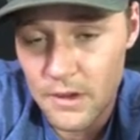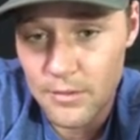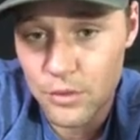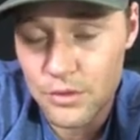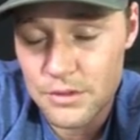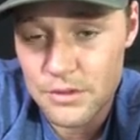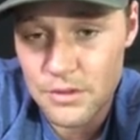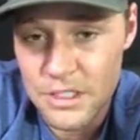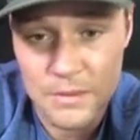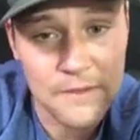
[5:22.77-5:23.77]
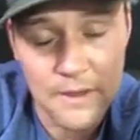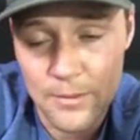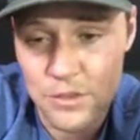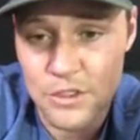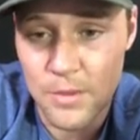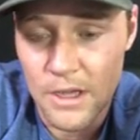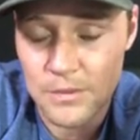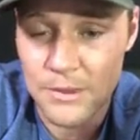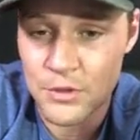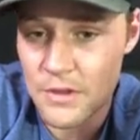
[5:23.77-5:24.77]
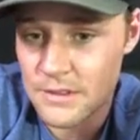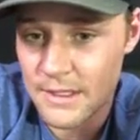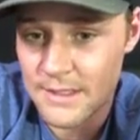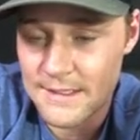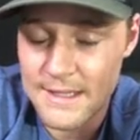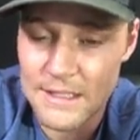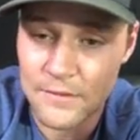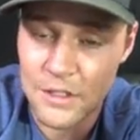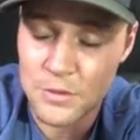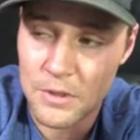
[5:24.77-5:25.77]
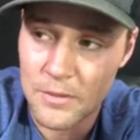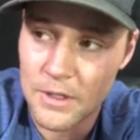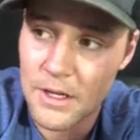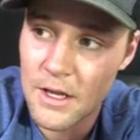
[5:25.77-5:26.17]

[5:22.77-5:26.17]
variables as possible. I treat this like a scientific experiment.